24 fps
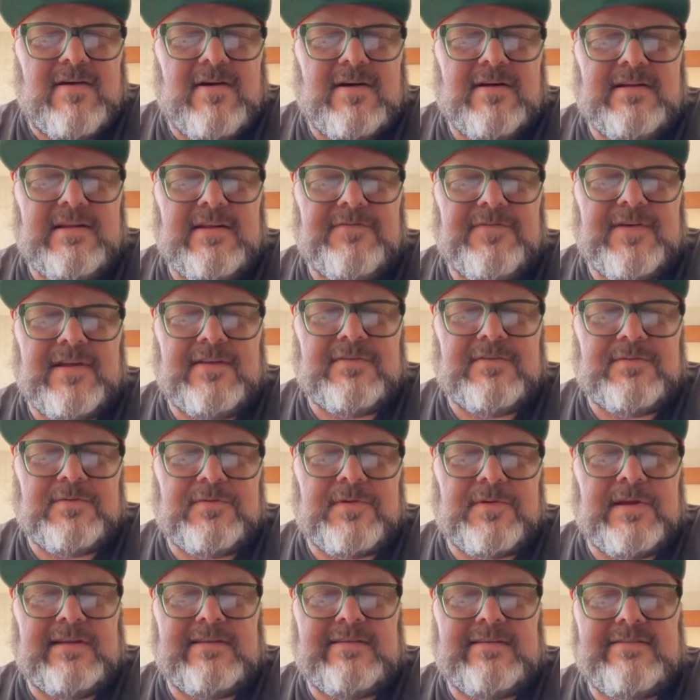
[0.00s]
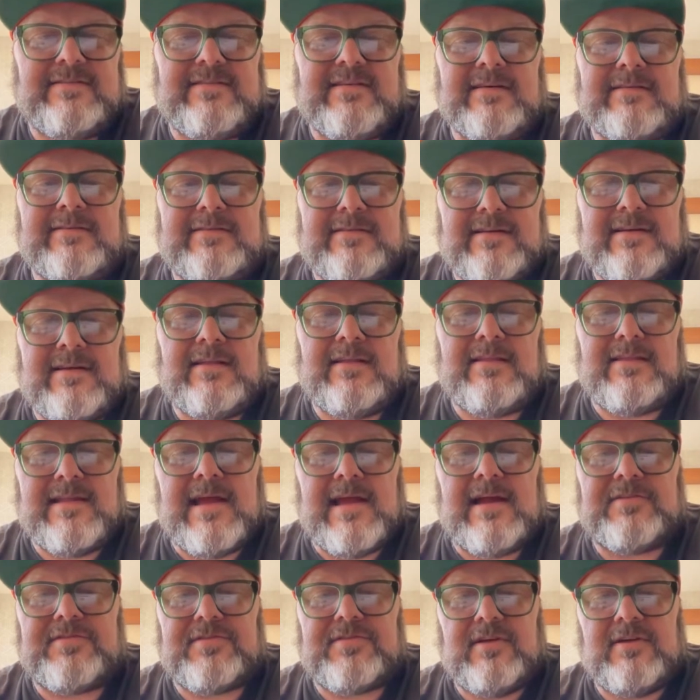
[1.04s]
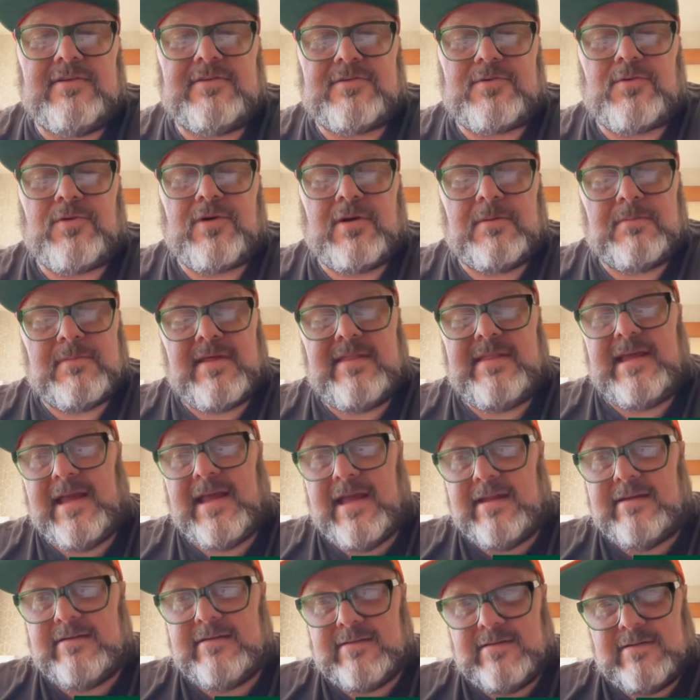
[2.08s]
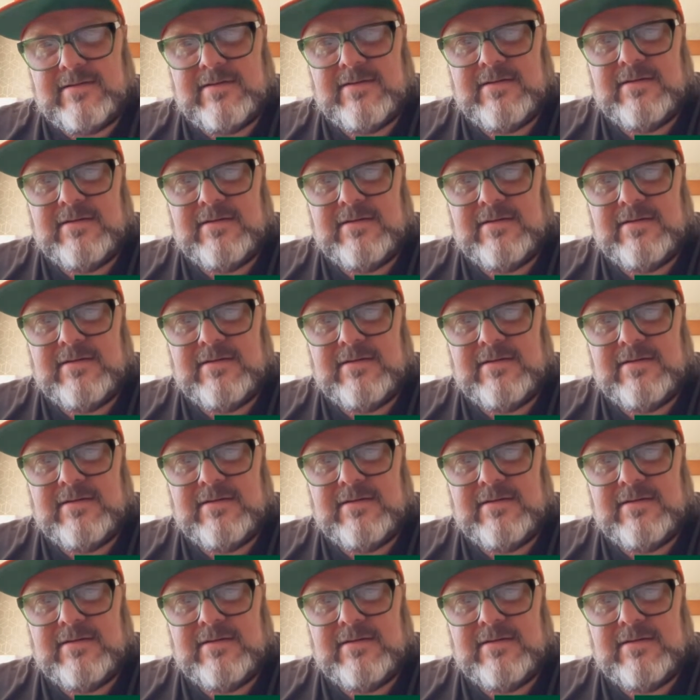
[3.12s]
Our defense was ranked 68th nationally in scoring by the end.